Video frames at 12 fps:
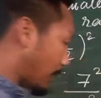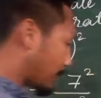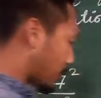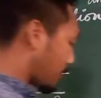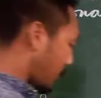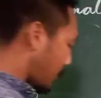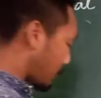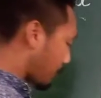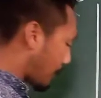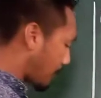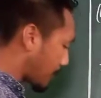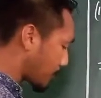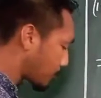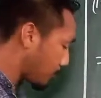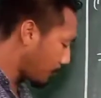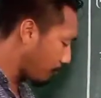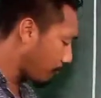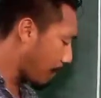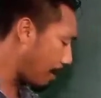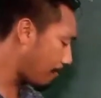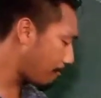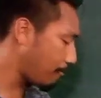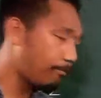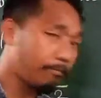answer, that is 1 minus
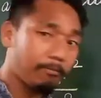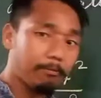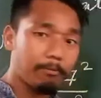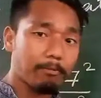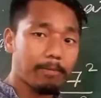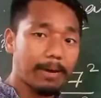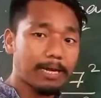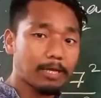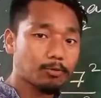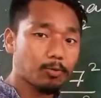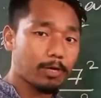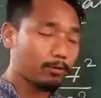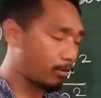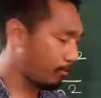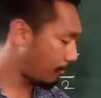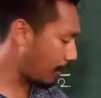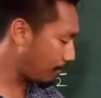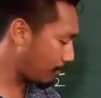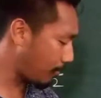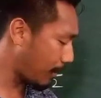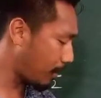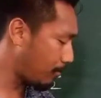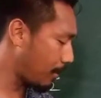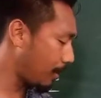25 minus 125
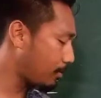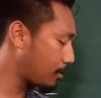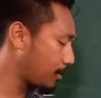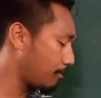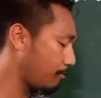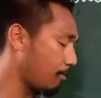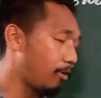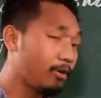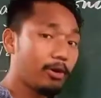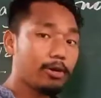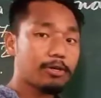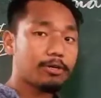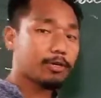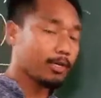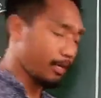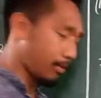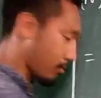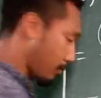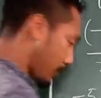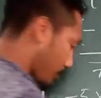divided by 3 4 3. So